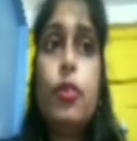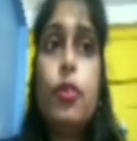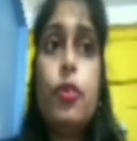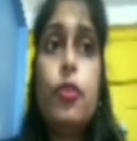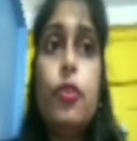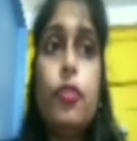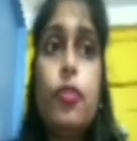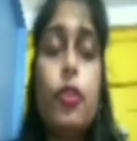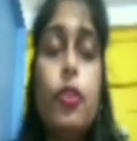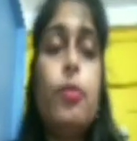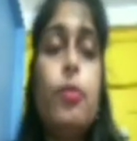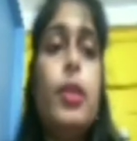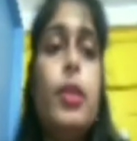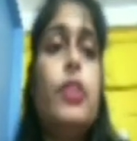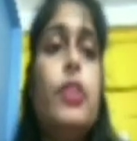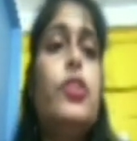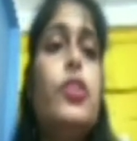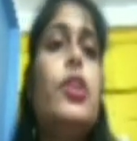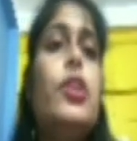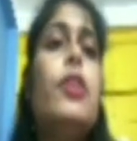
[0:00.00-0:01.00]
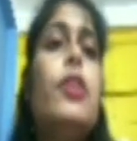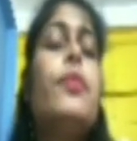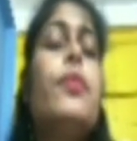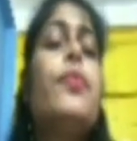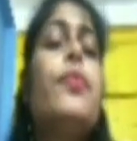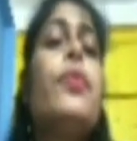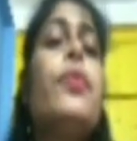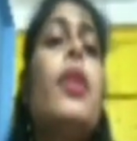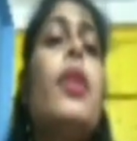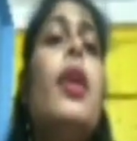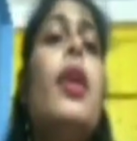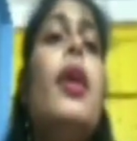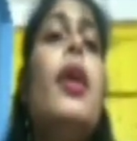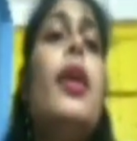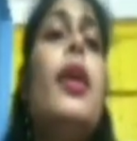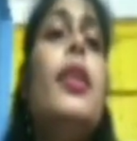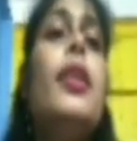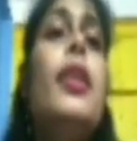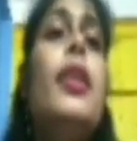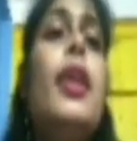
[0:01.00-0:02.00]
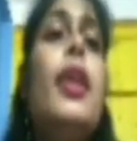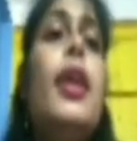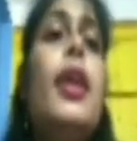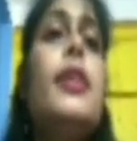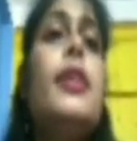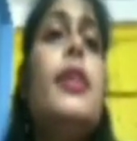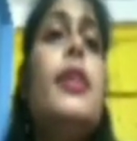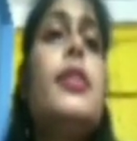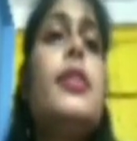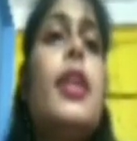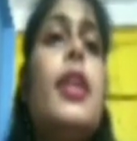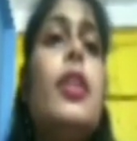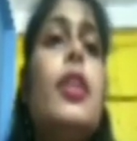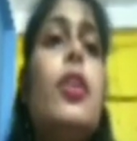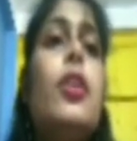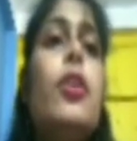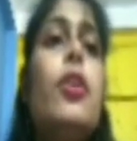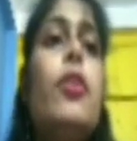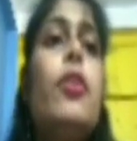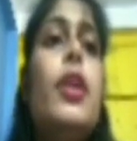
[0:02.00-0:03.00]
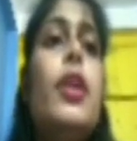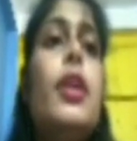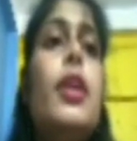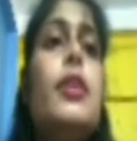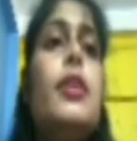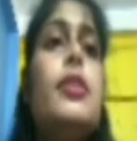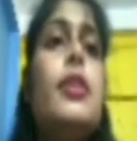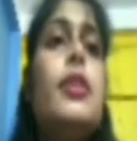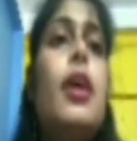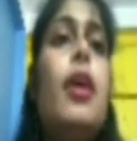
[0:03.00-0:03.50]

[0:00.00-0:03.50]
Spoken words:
formation. Next category is the